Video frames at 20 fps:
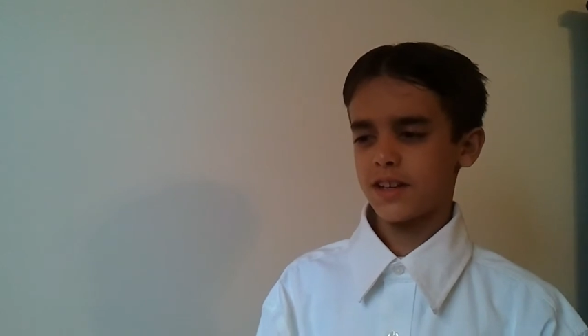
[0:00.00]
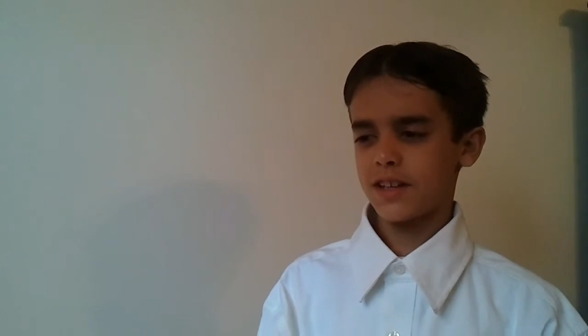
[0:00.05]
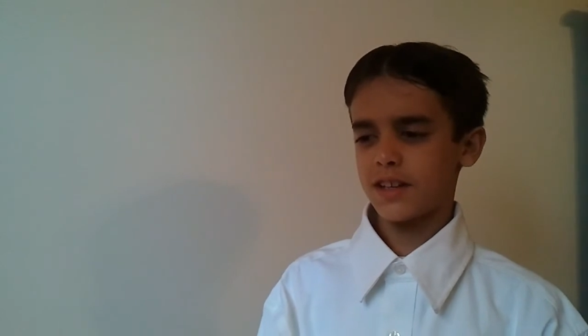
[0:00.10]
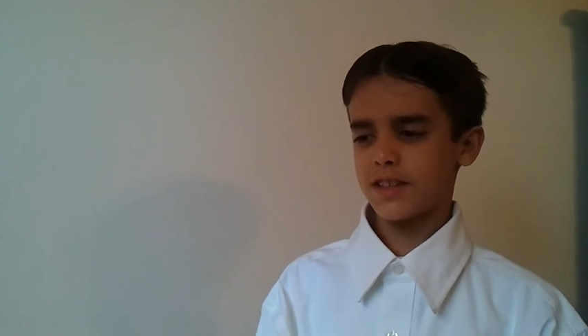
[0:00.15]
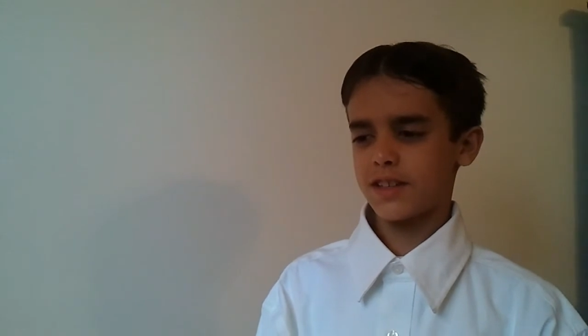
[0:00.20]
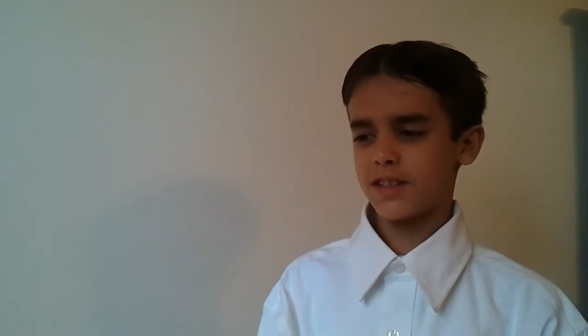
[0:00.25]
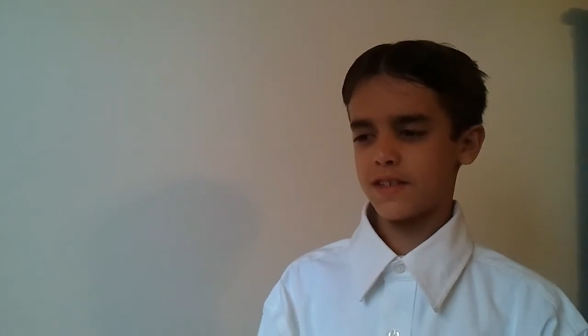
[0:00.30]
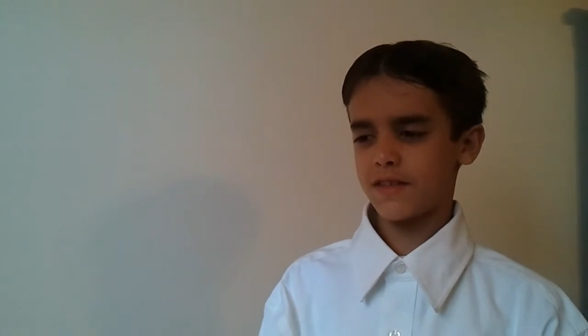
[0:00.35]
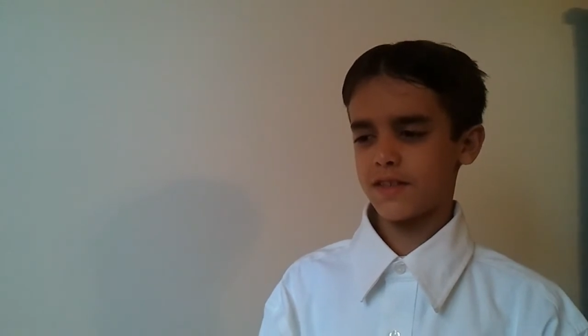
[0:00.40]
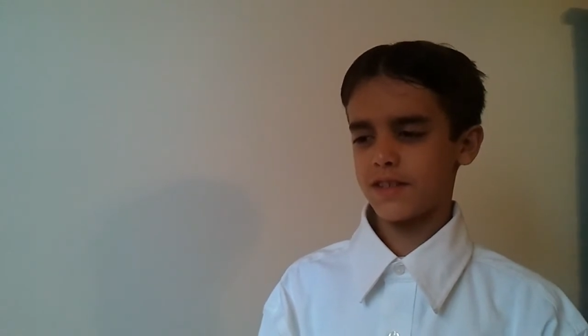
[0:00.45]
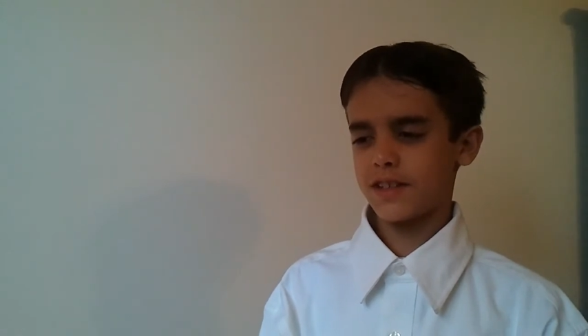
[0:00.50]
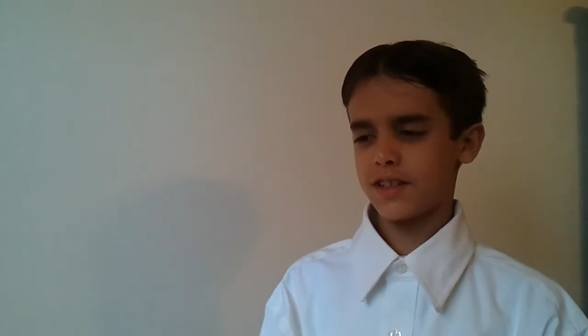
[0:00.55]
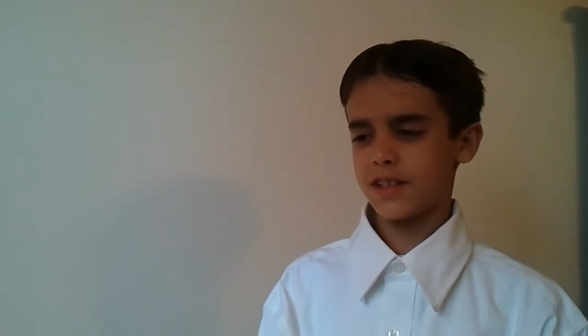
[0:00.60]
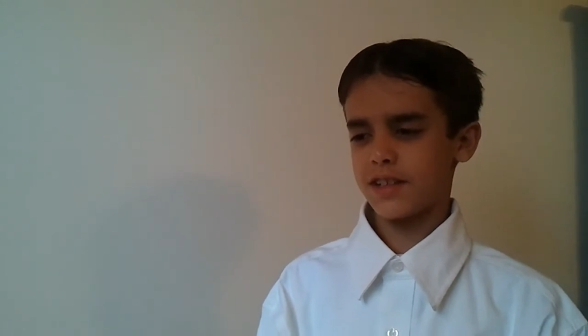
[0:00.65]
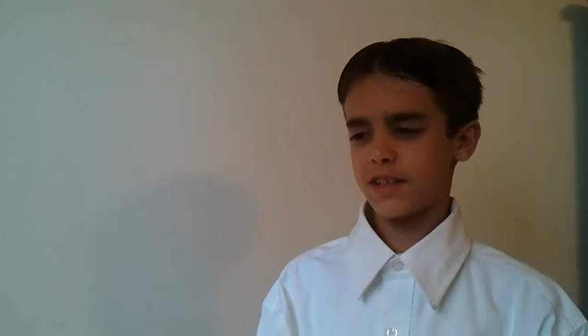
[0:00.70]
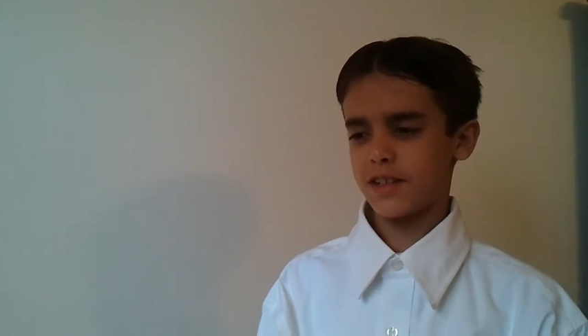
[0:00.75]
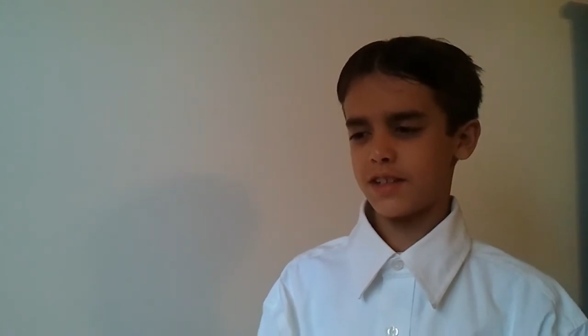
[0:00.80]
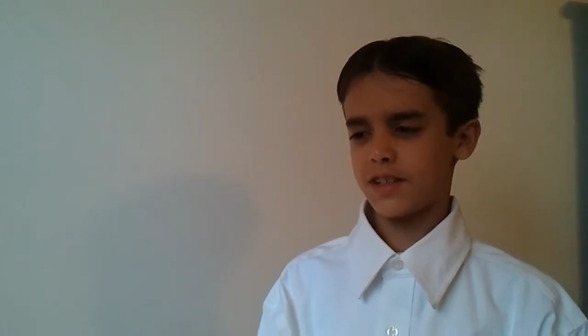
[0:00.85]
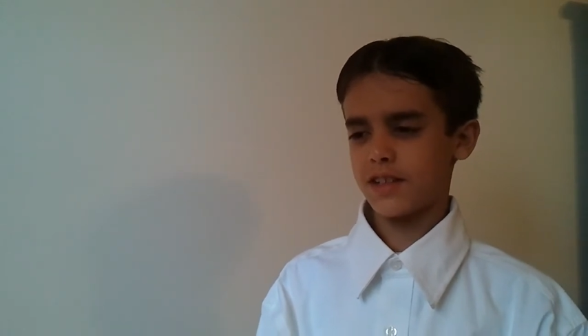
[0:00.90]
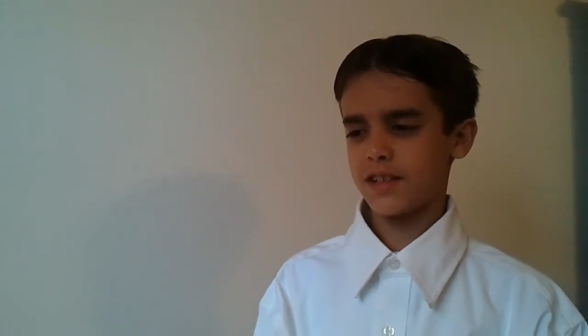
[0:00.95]

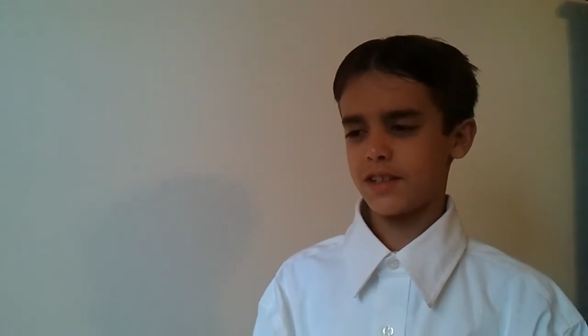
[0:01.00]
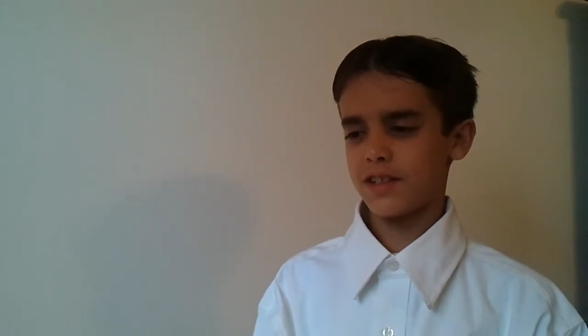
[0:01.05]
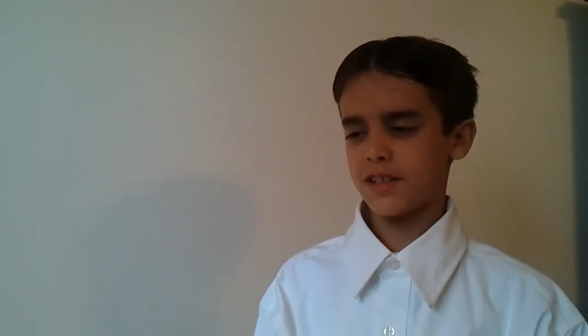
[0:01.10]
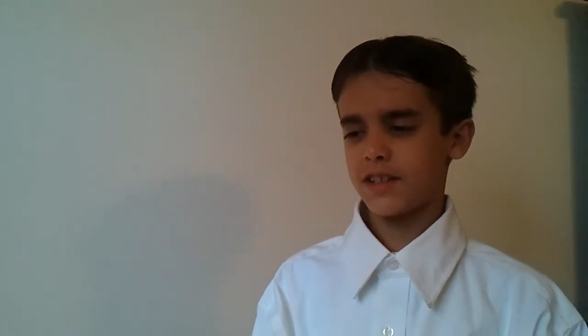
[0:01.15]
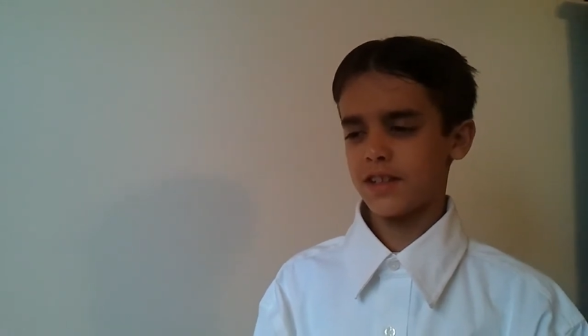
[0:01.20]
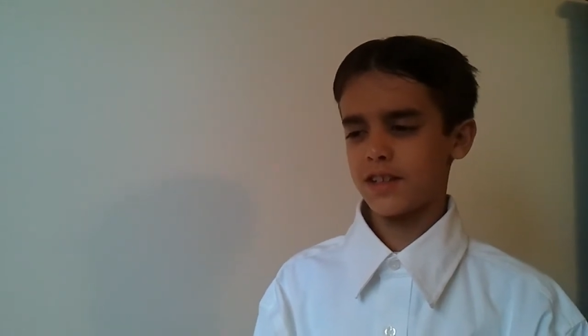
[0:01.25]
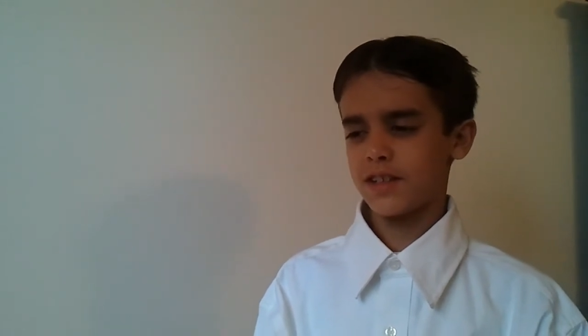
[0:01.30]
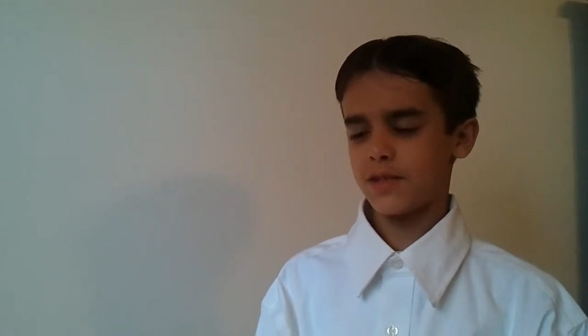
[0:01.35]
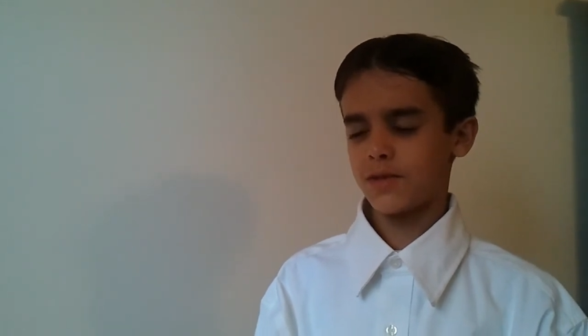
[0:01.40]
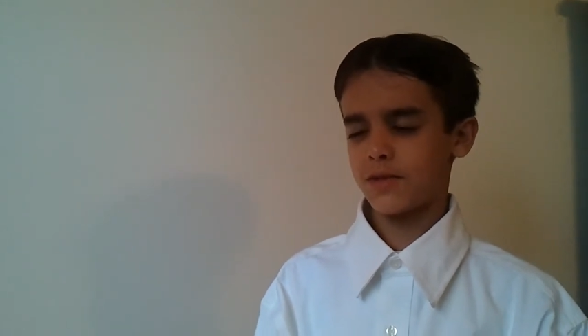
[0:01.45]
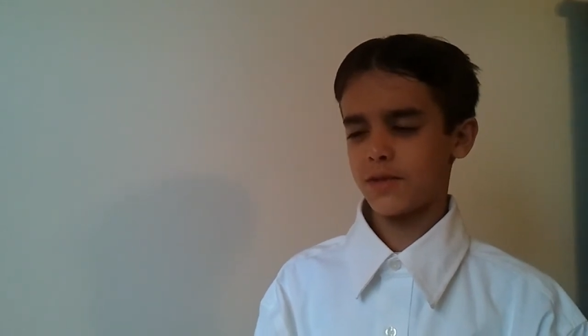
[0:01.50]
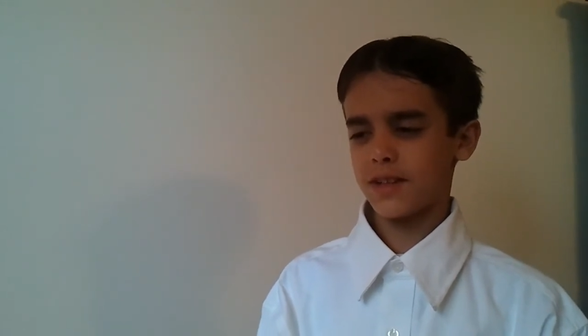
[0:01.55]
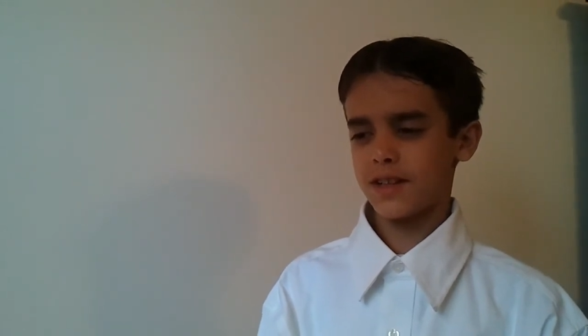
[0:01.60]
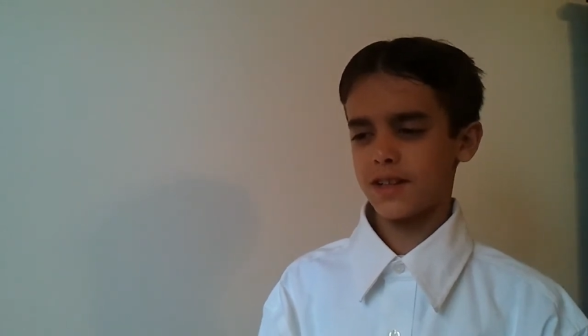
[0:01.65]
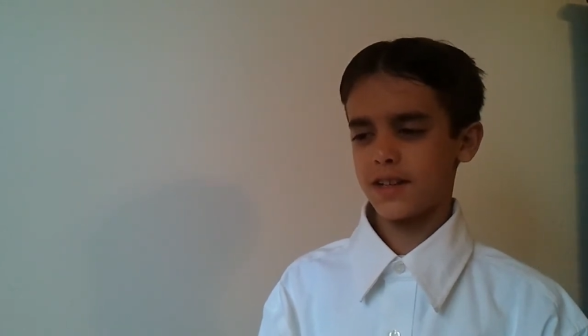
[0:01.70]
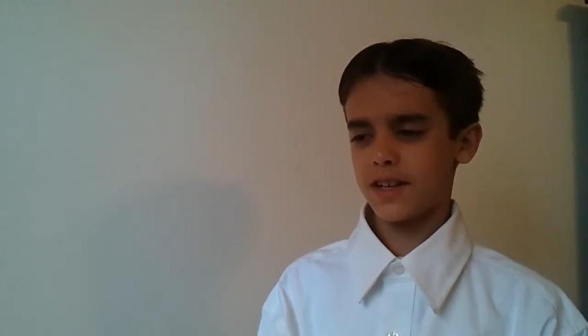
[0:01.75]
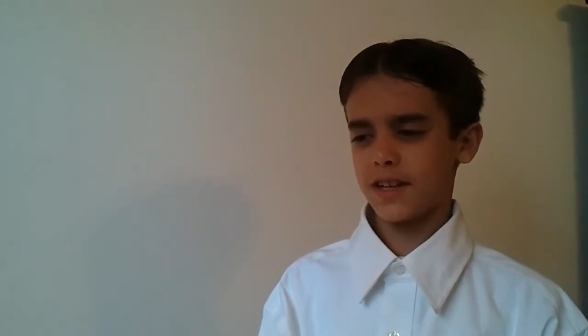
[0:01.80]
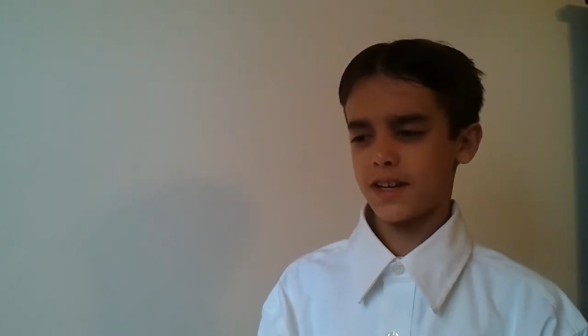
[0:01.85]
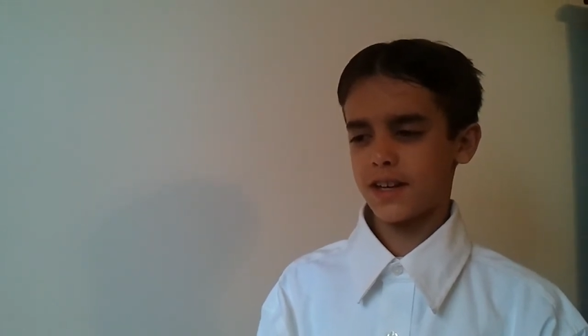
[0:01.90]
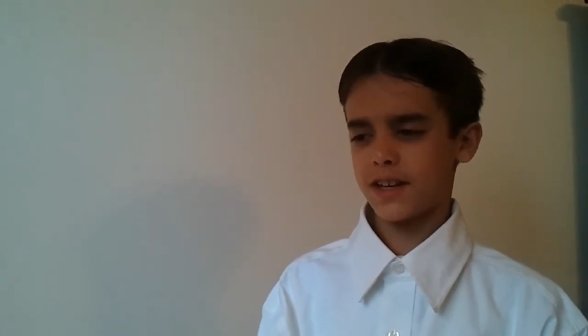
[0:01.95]

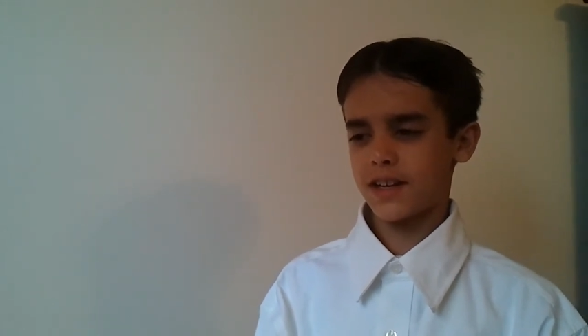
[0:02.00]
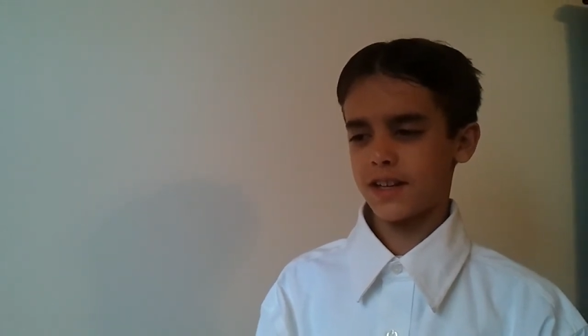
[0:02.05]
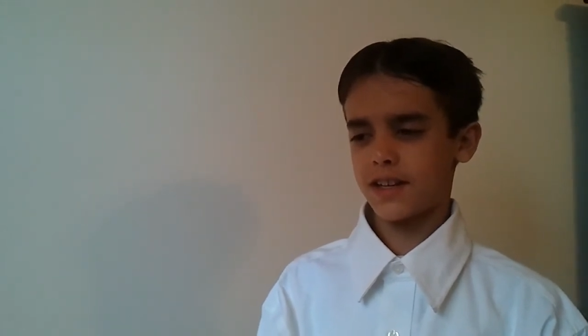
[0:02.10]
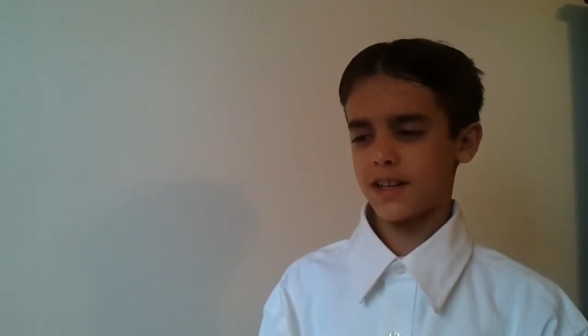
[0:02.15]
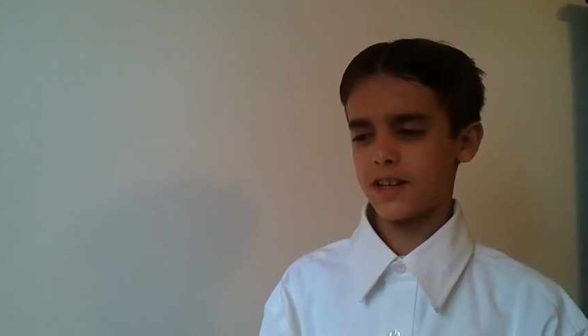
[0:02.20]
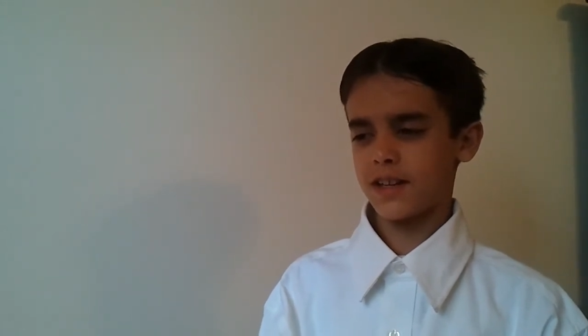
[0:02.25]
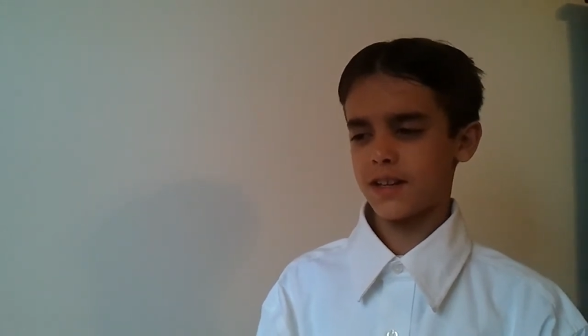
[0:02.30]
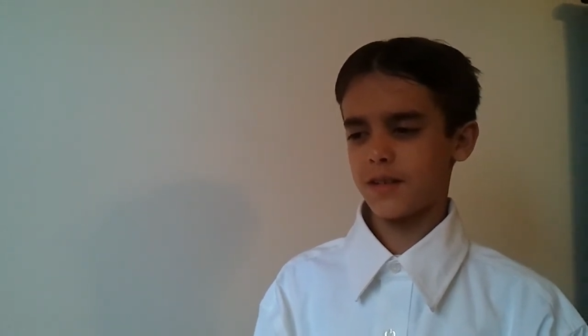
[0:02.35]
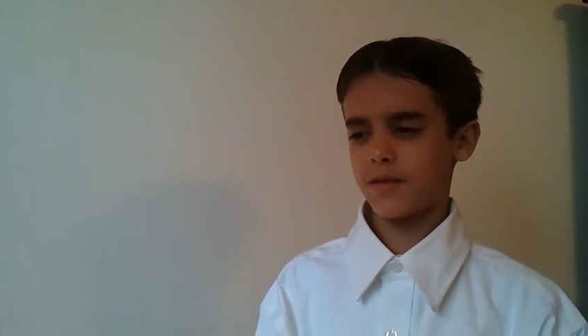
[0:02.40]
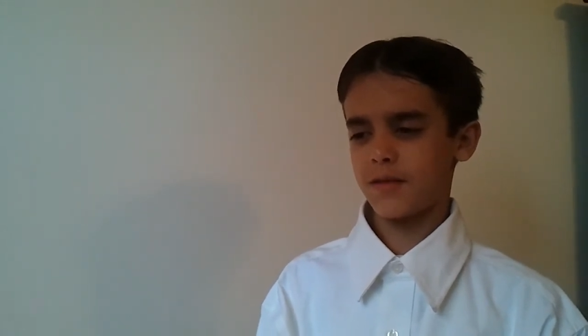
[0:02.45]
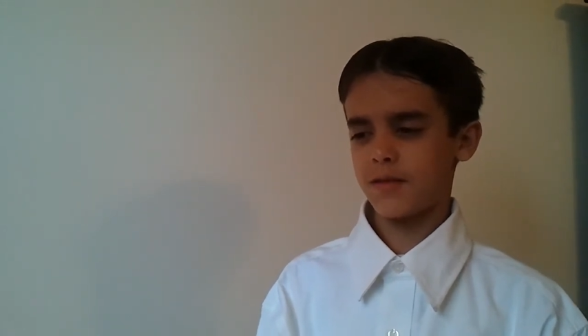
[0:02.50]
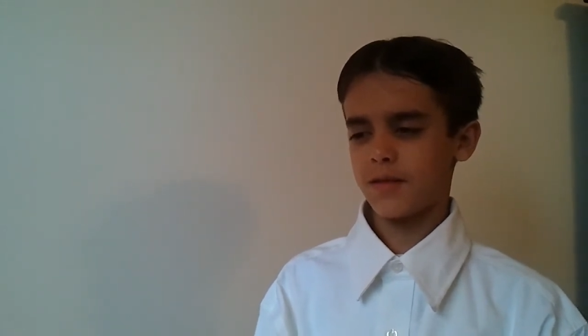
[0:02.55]
1729 in